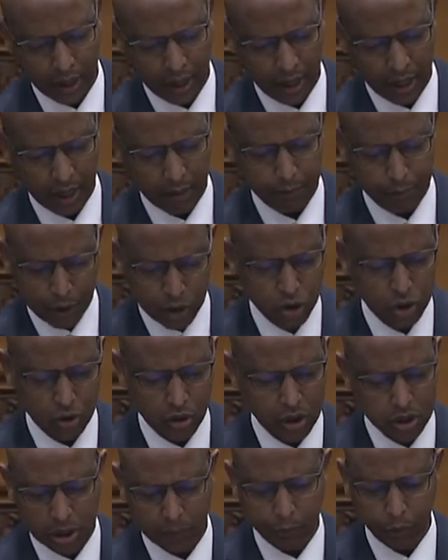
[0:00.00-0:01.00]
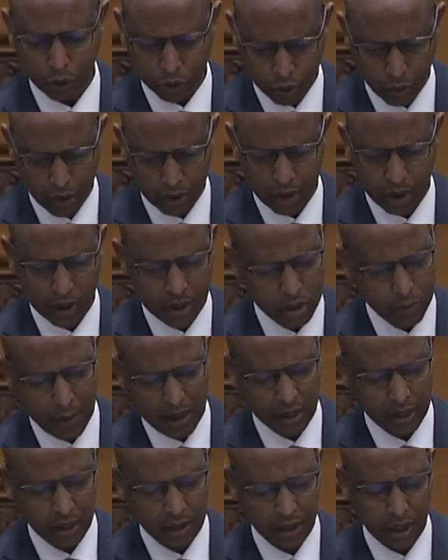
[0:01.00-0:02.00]
a personal support worker is
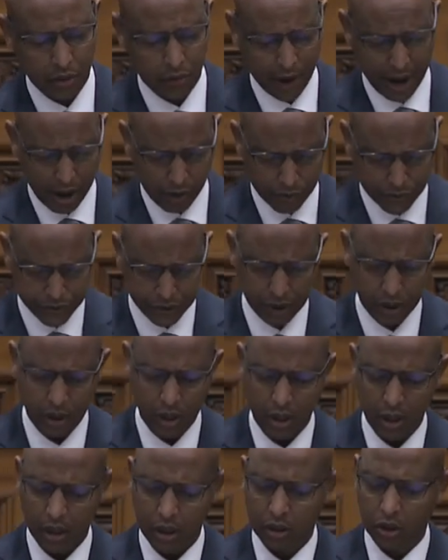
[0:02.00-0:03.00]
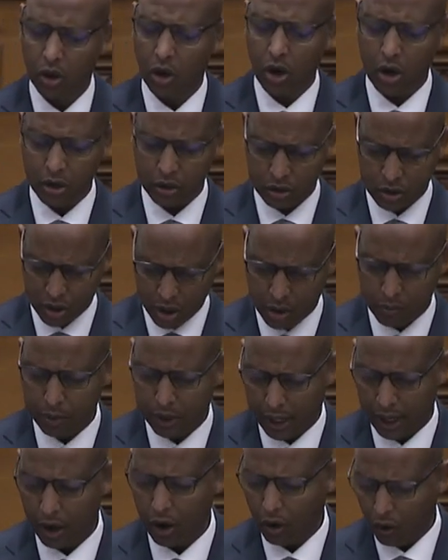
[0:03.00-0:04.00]
making their rounds in a long-term
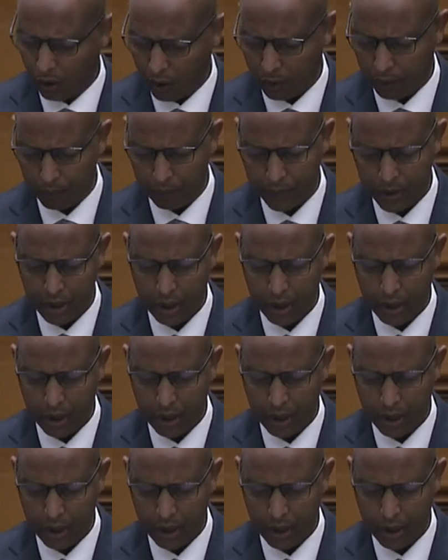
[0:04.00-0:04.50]
care home.